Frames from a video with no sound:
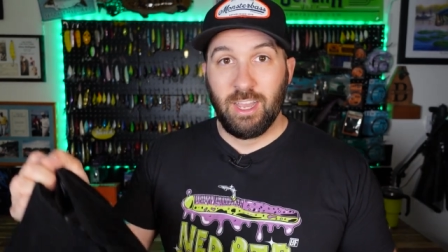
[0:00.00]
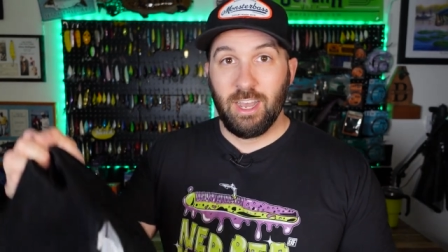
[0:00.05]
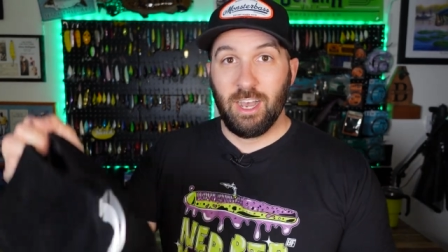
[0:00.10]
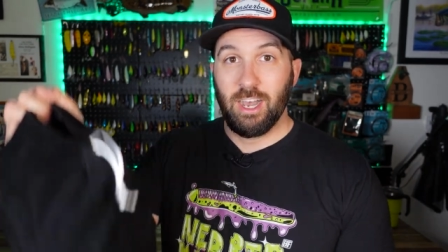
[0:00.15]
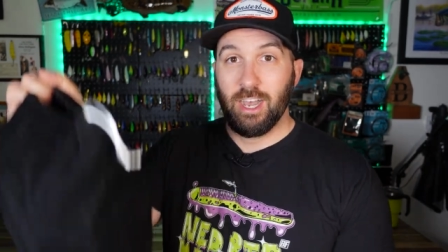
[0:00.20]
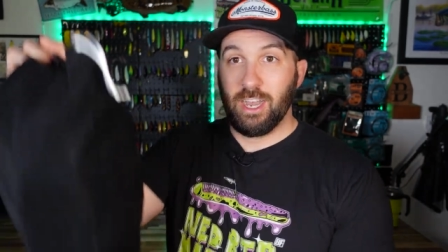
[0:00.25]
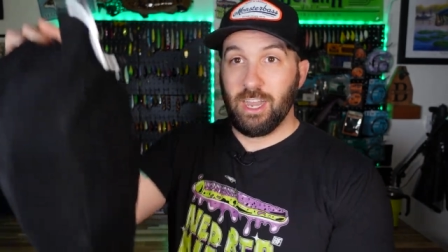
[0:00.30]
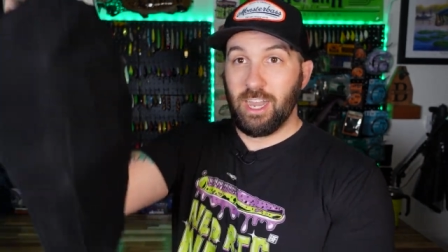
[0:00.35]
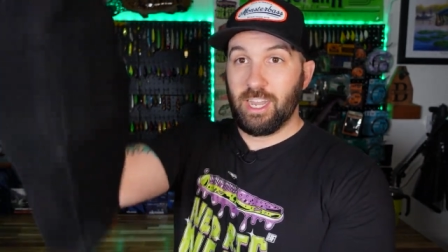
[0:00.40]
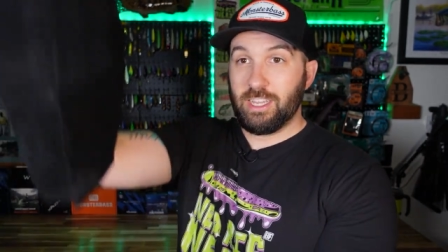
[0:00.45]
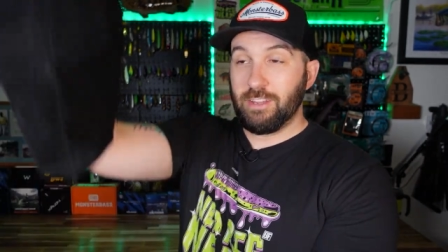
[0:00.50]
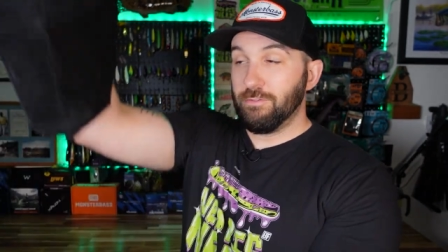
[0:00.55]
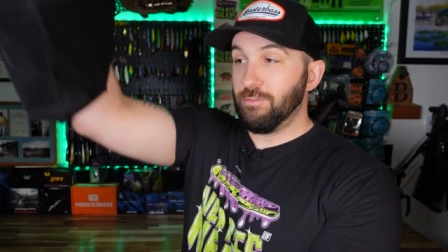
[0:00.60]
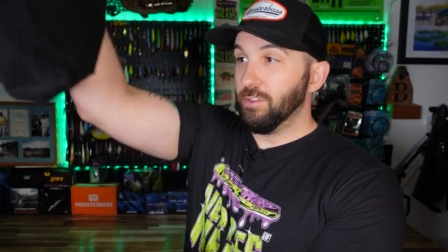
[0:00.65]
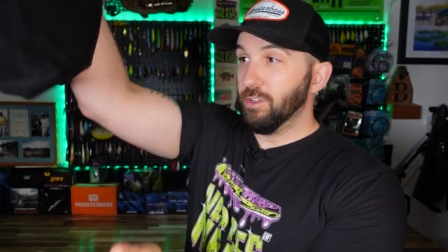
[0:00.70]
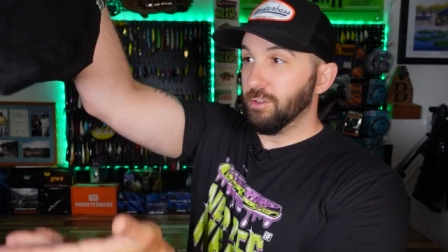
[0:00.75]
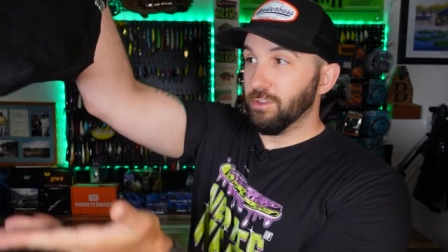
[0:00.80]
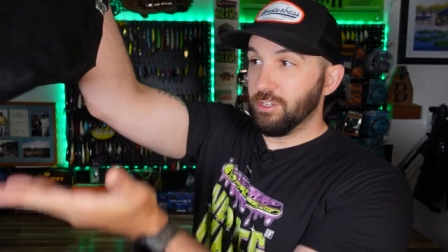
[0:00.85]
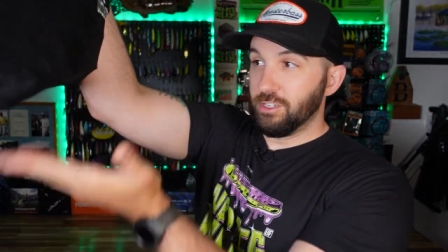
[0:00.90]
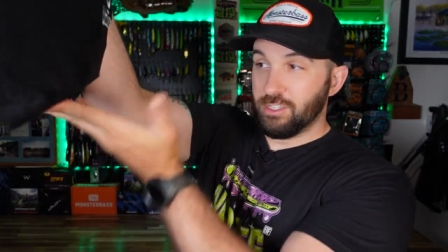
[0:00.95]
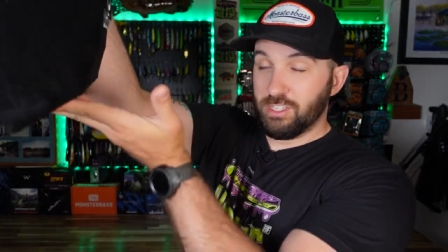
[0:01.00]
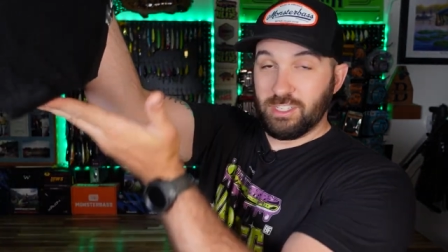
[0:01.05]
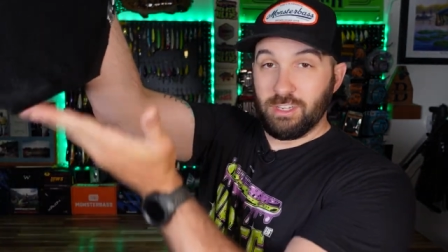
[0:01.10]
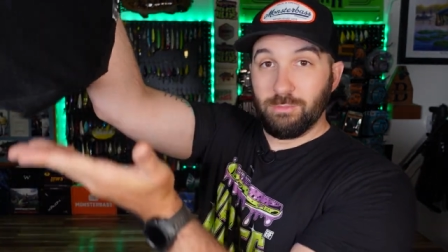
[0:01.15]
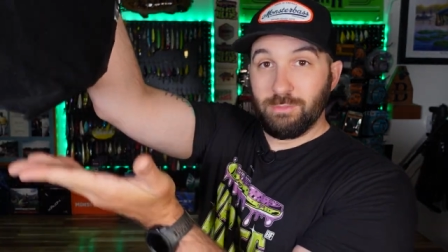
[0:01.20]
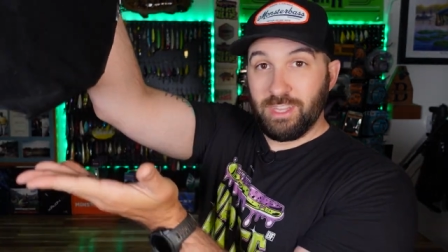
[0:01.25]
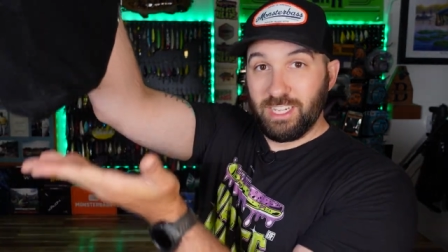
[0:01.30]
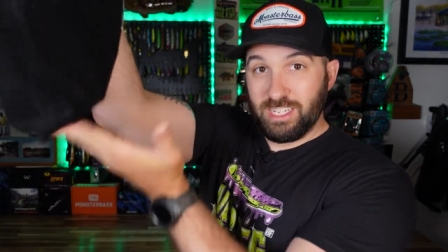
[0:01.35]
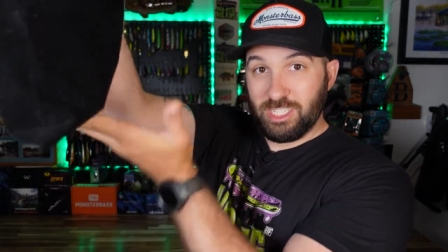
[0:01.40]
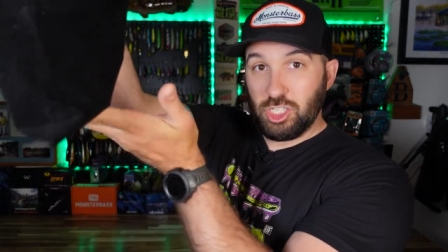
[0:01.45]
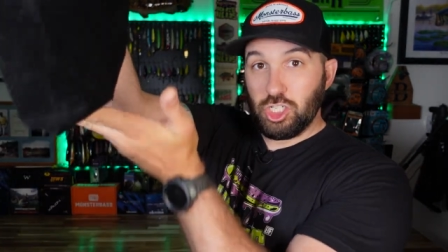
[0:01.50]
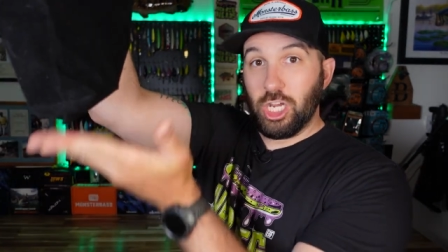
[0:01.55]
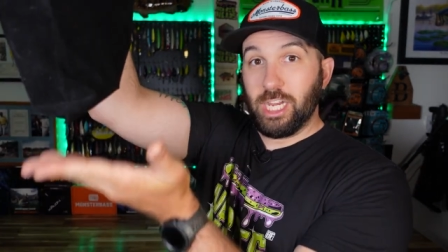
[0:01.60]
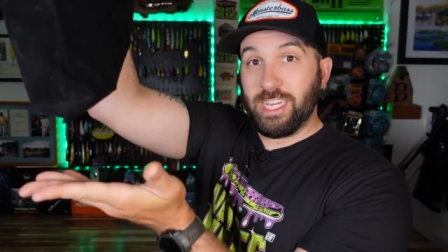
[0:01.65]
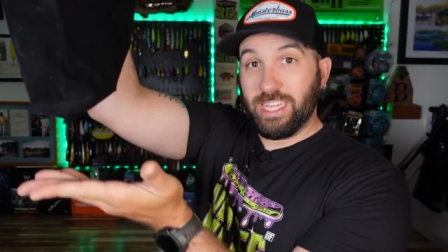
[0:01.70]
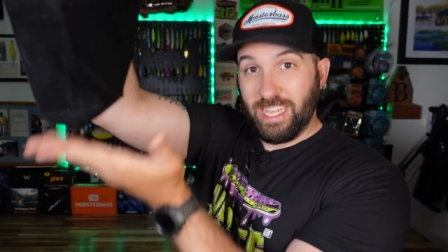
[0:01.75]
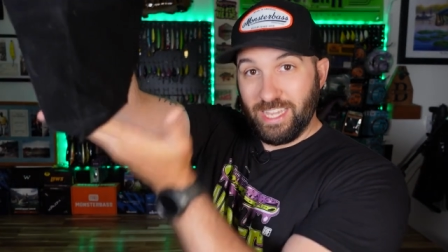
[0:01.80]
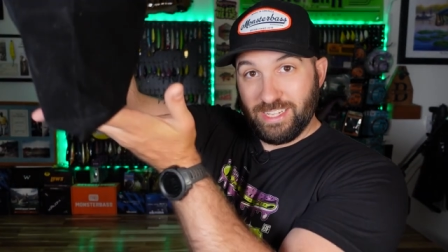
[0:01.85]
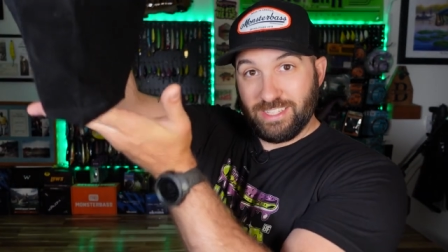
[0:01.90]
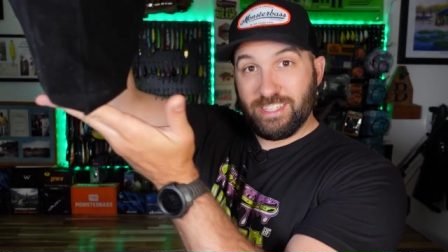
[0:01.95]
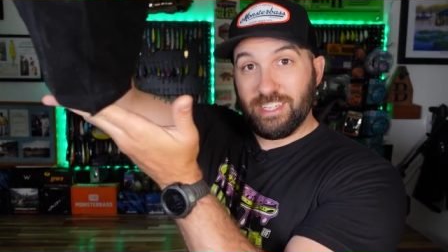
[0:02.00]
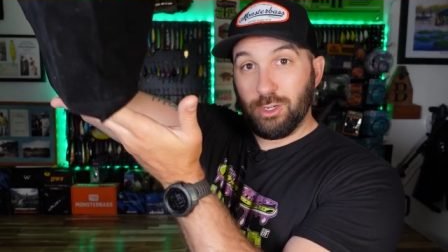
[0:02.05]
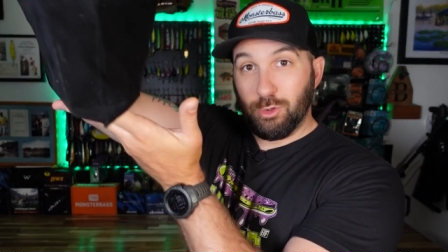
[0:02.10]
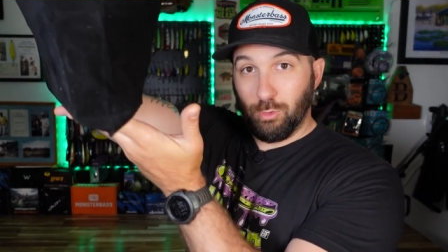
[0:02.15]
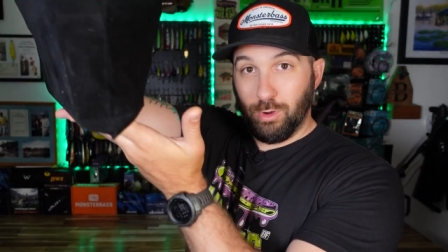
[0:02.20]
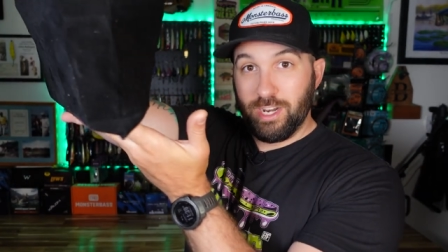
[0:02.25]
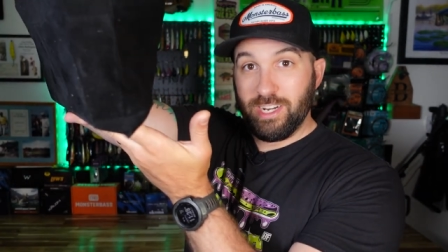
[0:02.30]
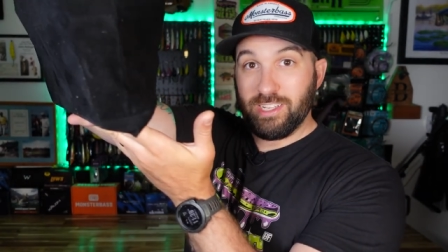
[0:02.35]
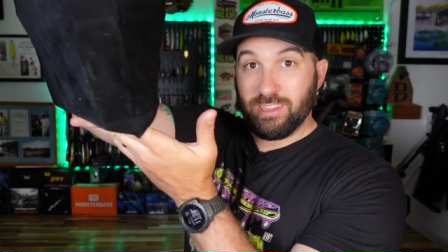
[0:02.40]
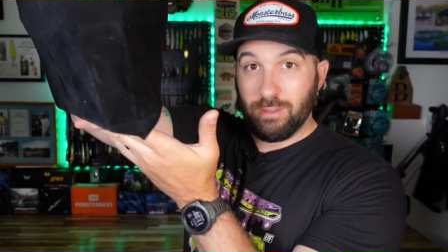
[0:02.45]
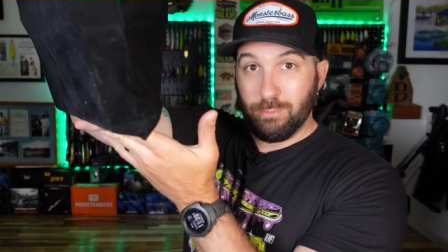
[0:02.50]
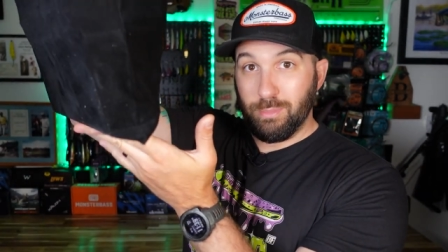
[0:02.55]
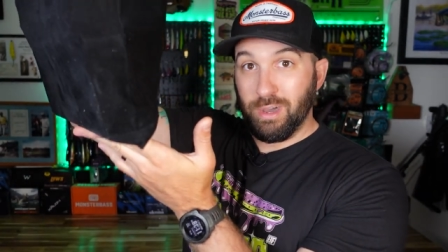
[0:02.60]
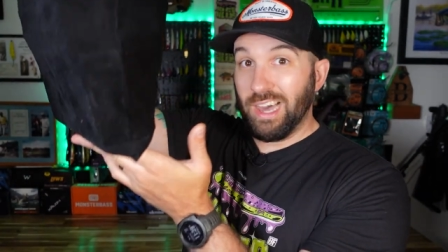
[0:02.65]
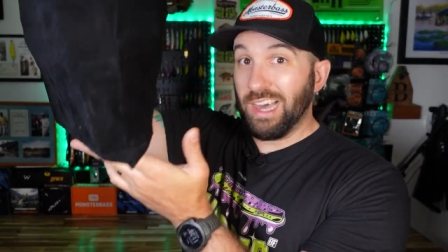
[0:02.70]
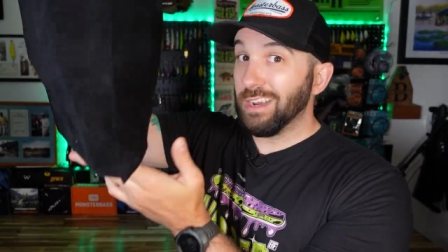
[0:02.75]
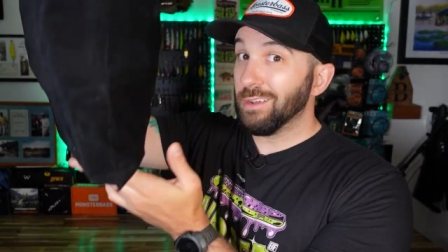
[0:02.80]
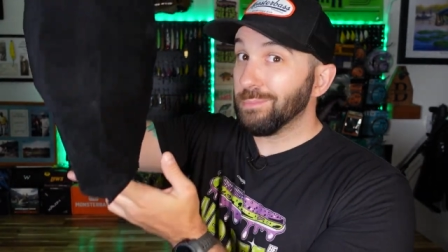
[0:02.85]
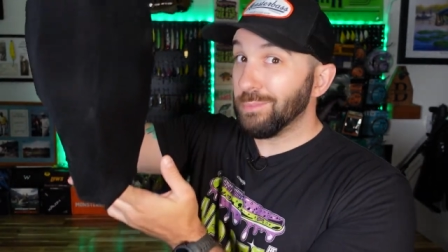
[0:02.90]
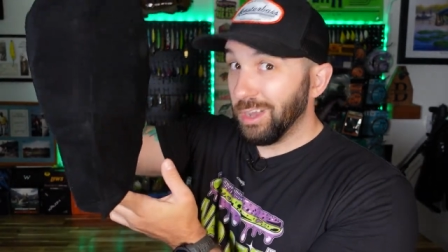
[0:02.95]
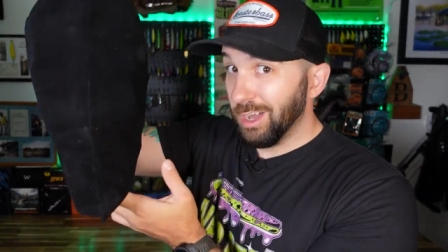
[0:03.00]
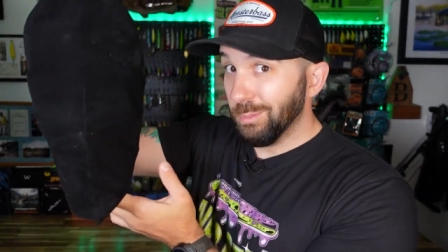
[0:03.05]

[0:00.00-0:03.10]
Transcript: Uh, I can feel there's something gigantic right at the bottom.